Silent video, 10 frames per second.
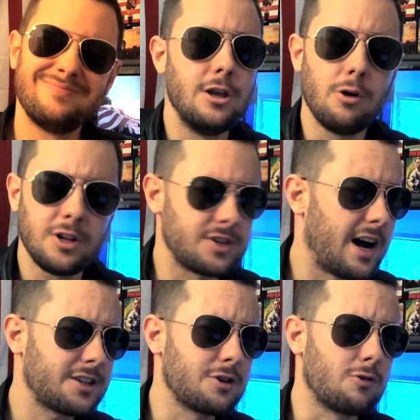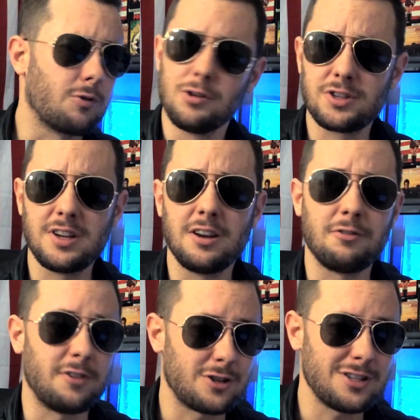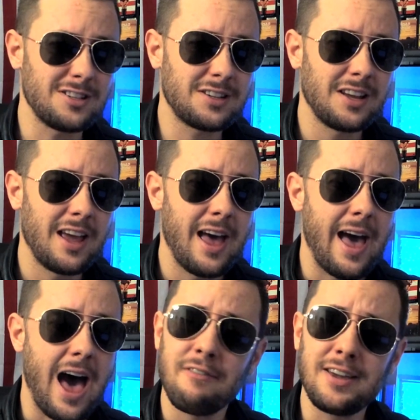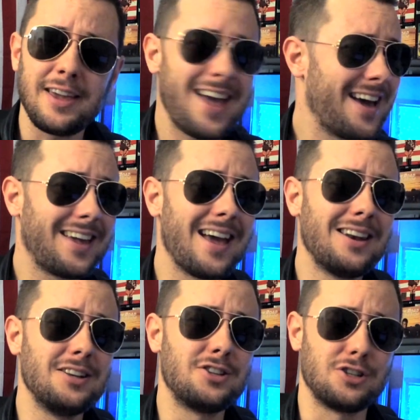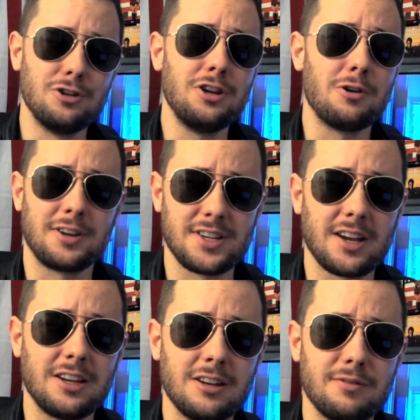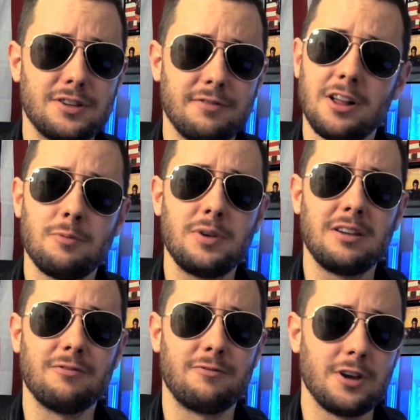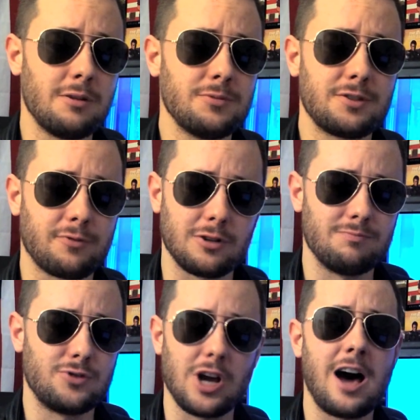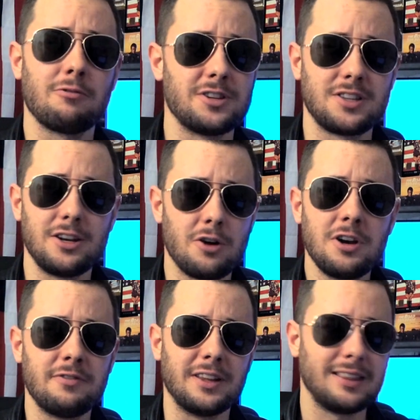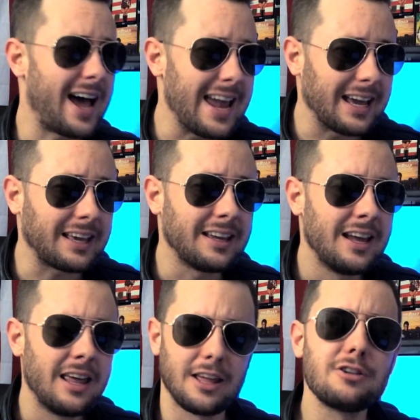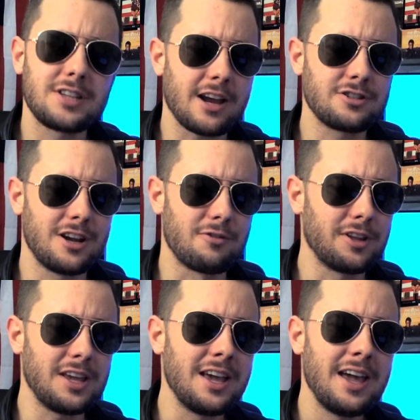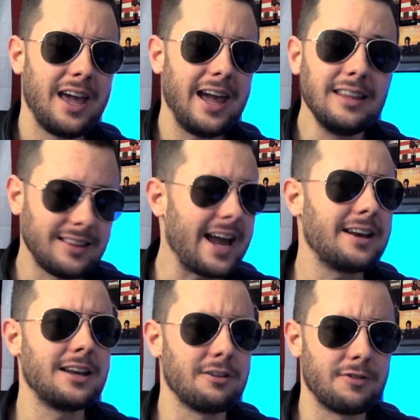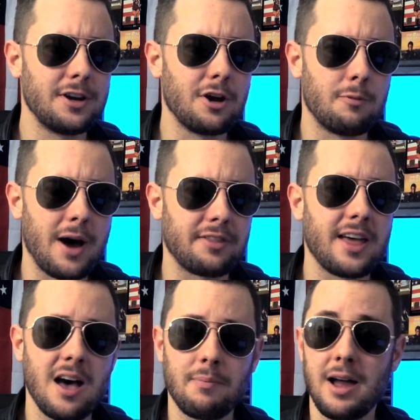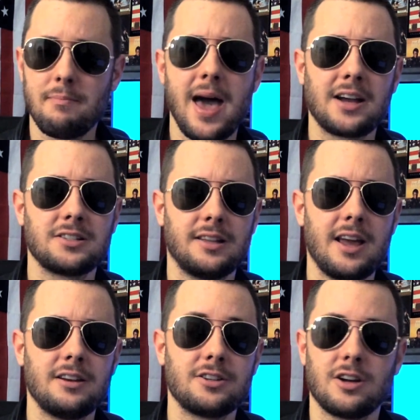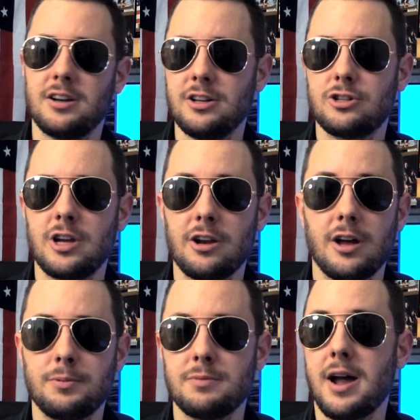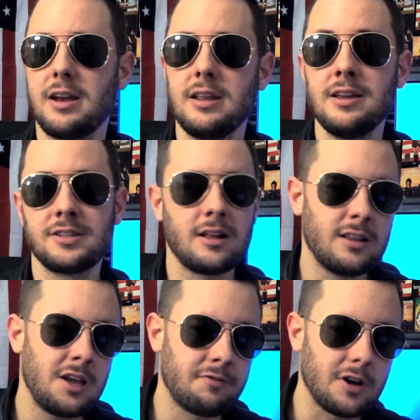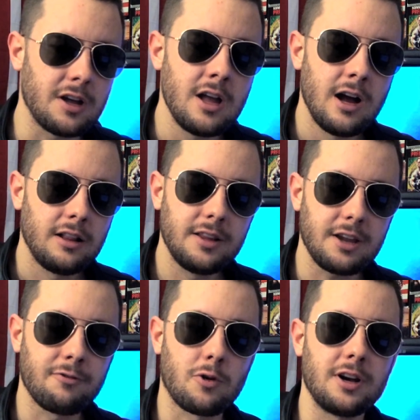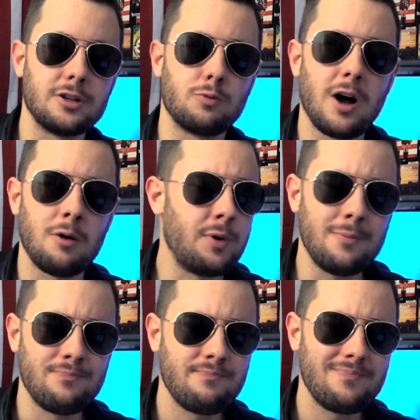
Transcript: you know what's also grossly inefficient? Having egg-headed studio executives developing films for genres they don't even like. There's actually a really enlightening video about that by Max Landis on his channel, Up to My Knees. I'll leave a link for it as well, but